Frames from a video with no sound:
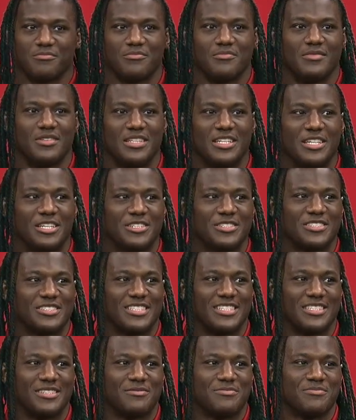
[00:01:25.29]
leaders
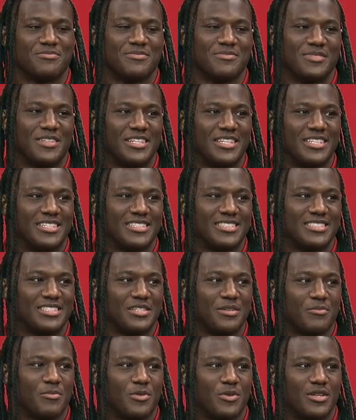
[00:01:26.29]
and leading the
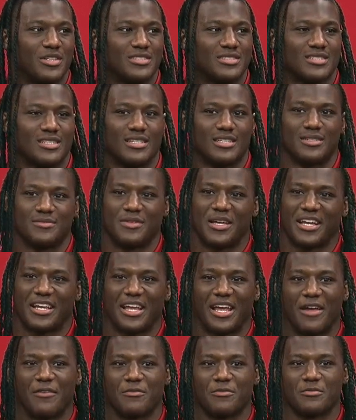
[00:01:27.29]
team points. Um, that
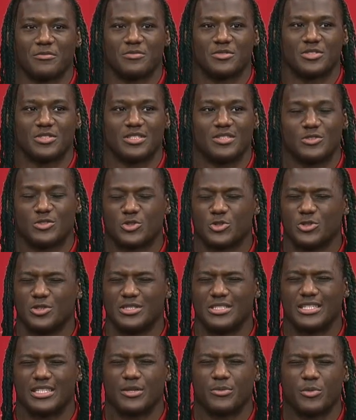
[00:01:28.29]
came from tr
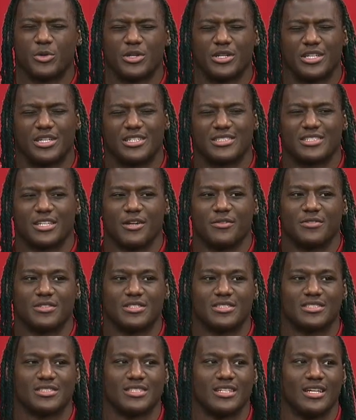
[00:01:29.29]
truly community
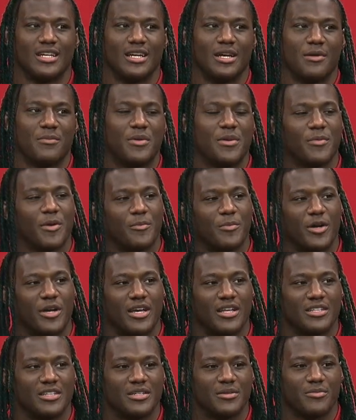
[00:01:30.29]
service. Me and my boy
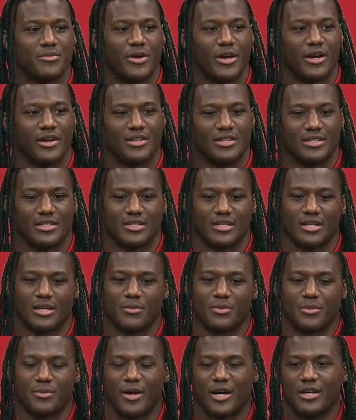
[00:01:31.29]
Elliot Brown and a
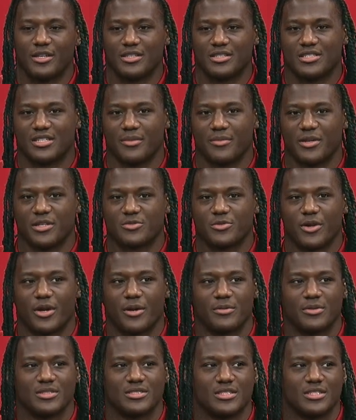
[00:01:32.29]
couple of my other teammates were
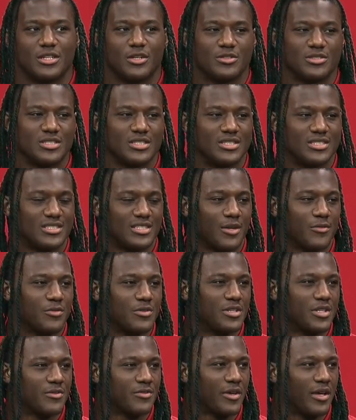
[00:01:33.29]
able to go to several
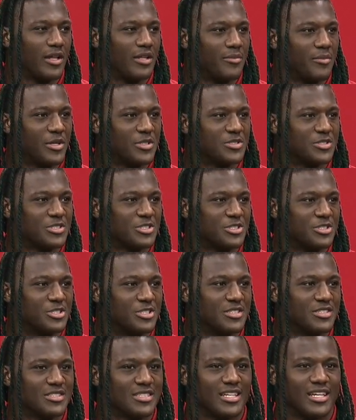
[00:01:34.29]
different elementary
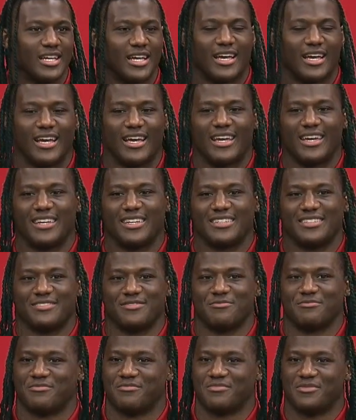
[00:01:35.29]
schools
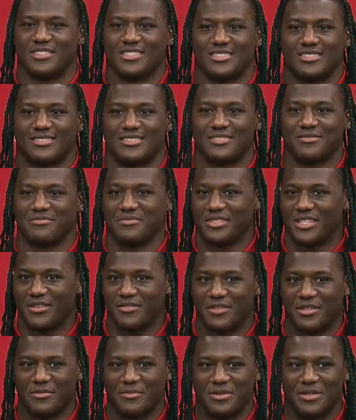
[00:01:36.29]
and just
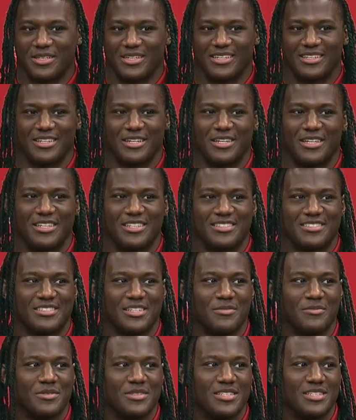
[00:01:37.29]
give them a, an
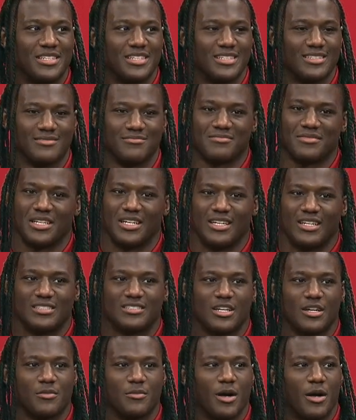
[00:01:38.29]
assembly and
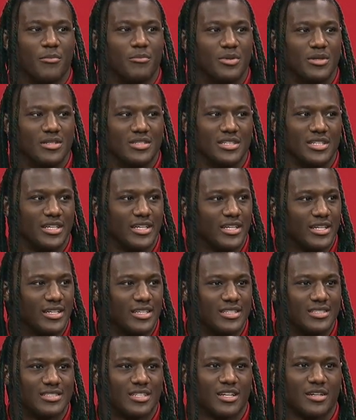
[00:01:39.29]
talk about
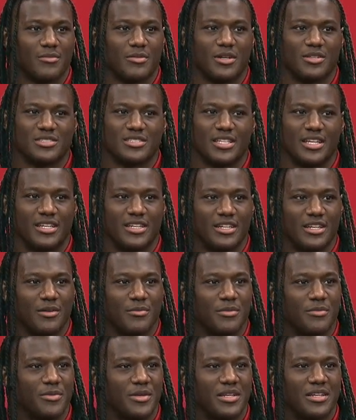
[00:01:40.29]
bullying and talk about standing
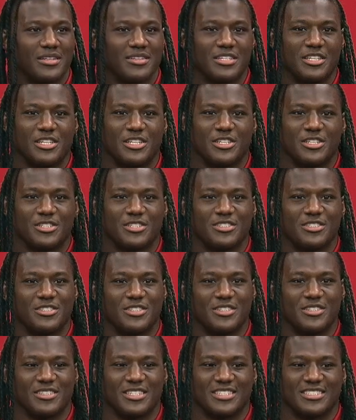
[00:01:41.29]
up and being a leader, you
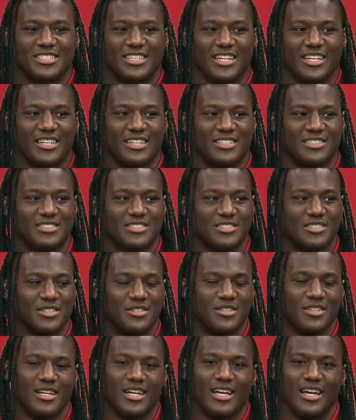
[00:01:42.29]
know, things of that nature.
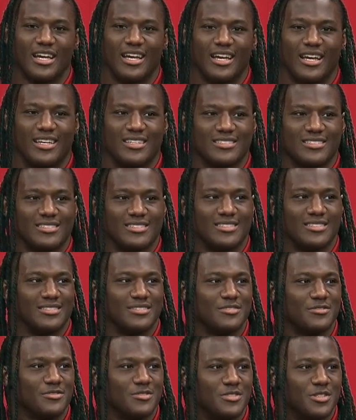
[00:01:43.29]
So as
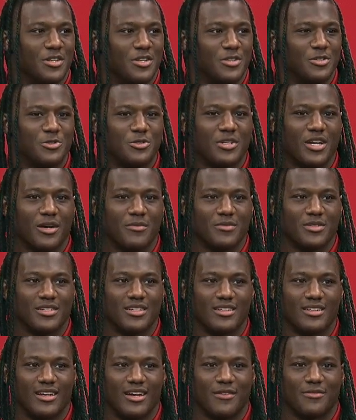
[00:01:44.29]
a, you know, a
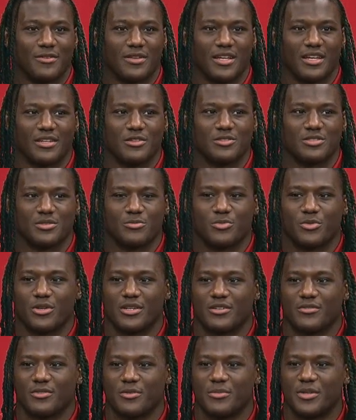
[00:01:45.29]
newcomer, I felt like it was
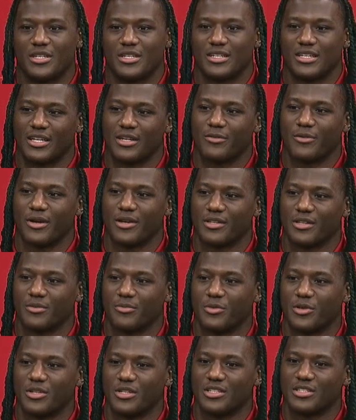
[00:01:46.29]
important for me to get around the
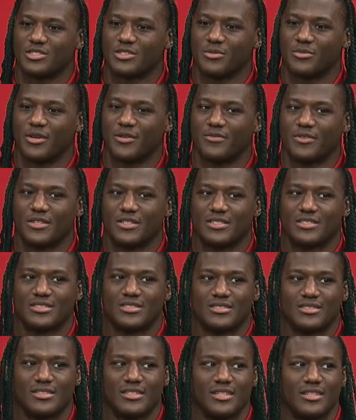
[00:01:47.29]
community and show my
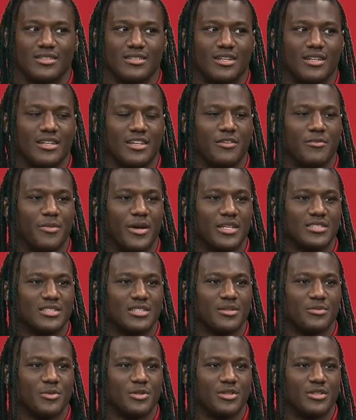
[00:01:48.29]
face and uh, give back to
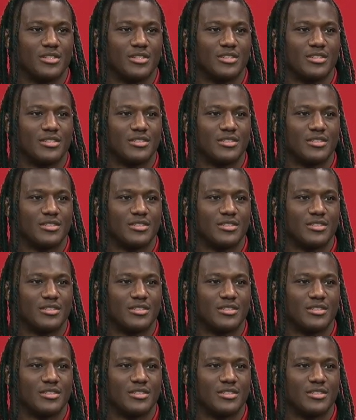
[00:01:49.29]
community.